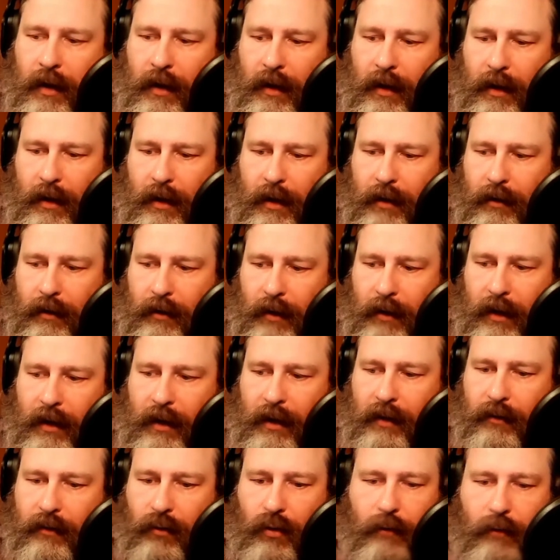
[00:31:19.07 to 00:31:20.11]
and
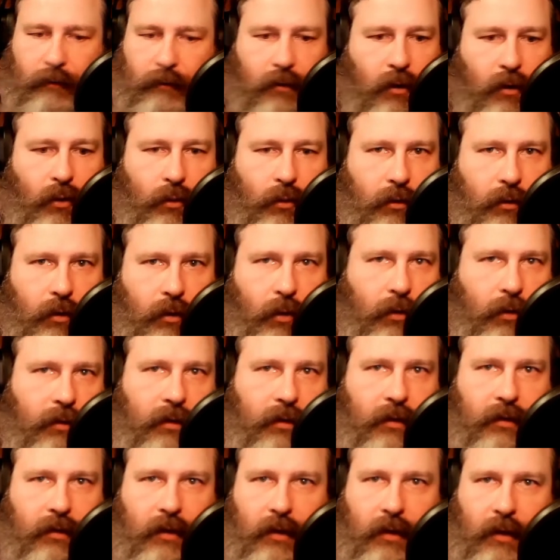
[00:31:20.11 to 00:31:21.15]
any sort of low
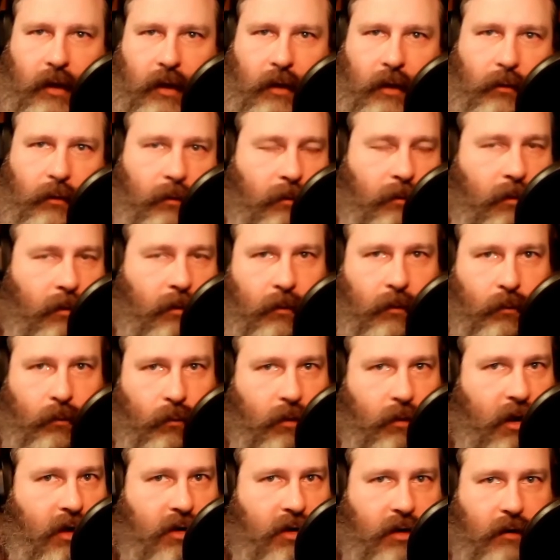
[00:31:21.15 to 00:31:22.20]
doses in the
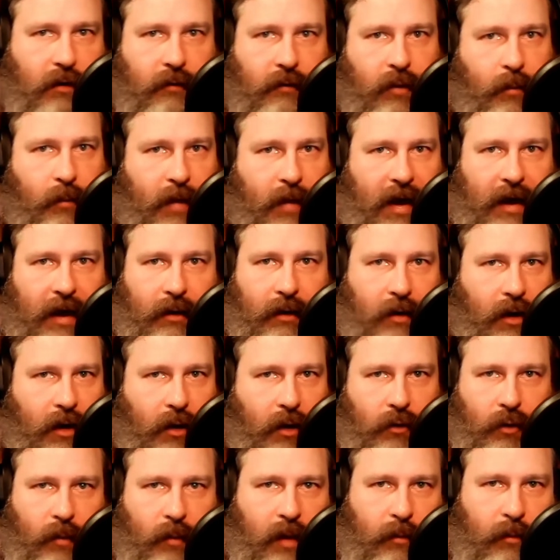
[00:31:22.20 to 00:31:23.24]
region of the
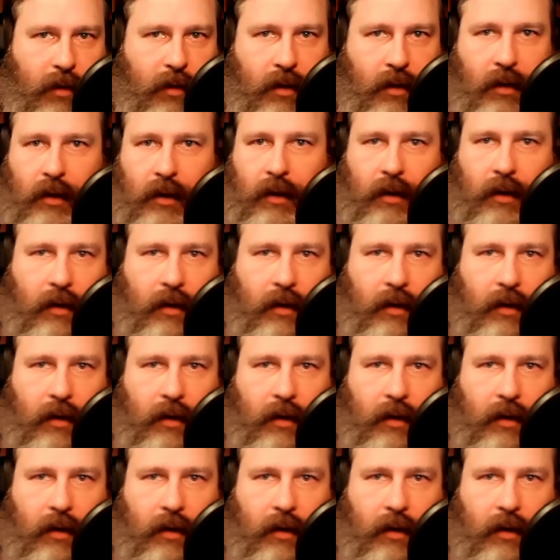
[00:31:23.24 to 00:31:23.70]
background, or maybe